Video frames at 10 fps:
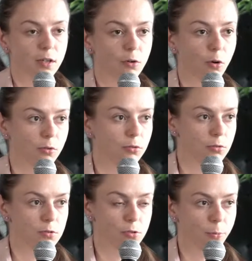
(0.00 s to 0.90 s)
when I go
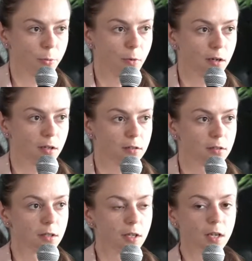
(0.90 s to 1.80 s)
into the
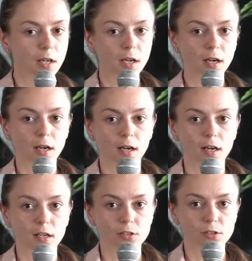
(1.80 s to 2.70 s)
supermarket.
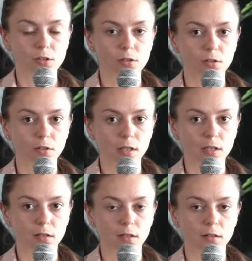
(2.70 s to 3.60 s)
So
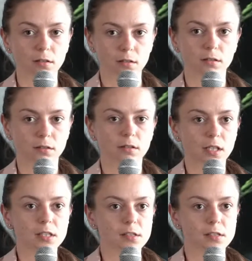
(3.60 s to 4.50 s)

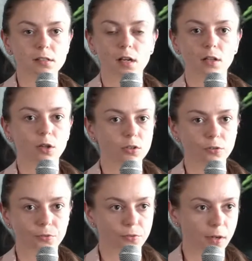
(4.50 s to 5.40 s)
there is a lot
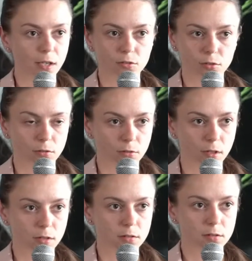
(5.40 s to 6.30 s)
of way to do
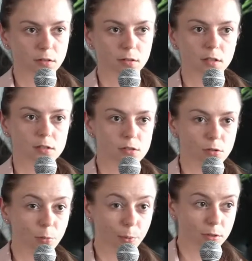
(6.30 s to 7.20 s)
it. There is
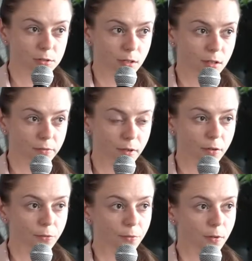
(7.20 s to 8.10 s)
no political
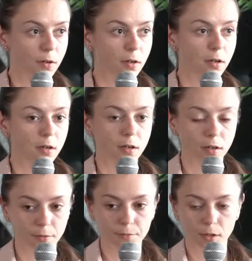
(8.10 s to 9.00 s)
way
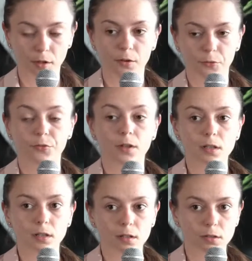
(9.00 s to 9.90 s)

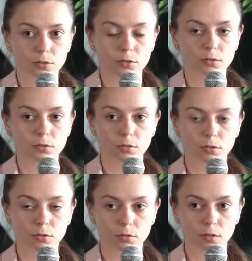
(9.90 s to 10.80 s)
willing
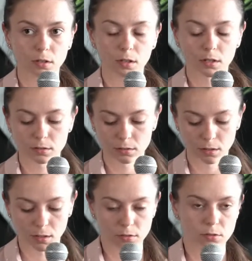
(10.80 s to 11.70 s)
to do that.
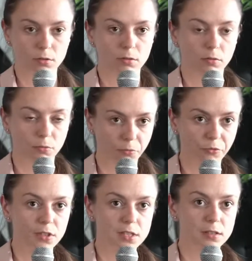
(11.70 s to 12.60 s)
So
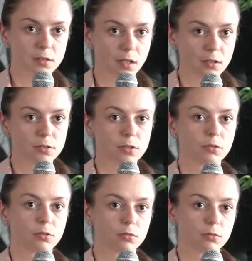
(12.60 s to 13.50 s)
we still
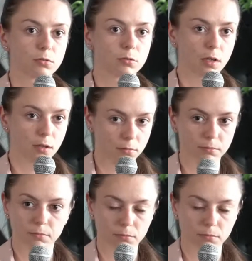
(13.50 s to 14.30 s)
continue to, like,